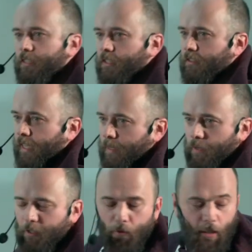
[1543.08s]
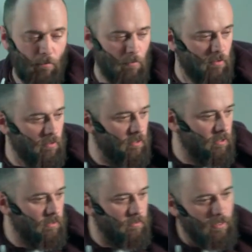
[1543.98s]
as a name, I know that, but
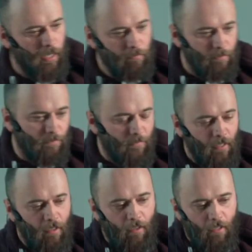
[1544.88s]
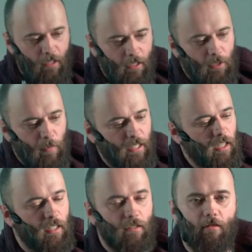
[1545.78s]
uh, okay. It's
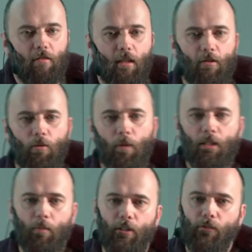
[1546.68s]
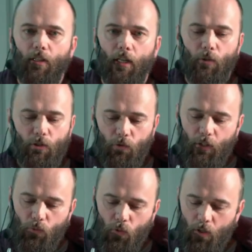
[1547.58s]
basically a, a domain-specific language for
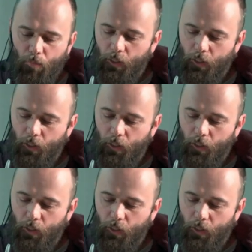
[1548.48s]
network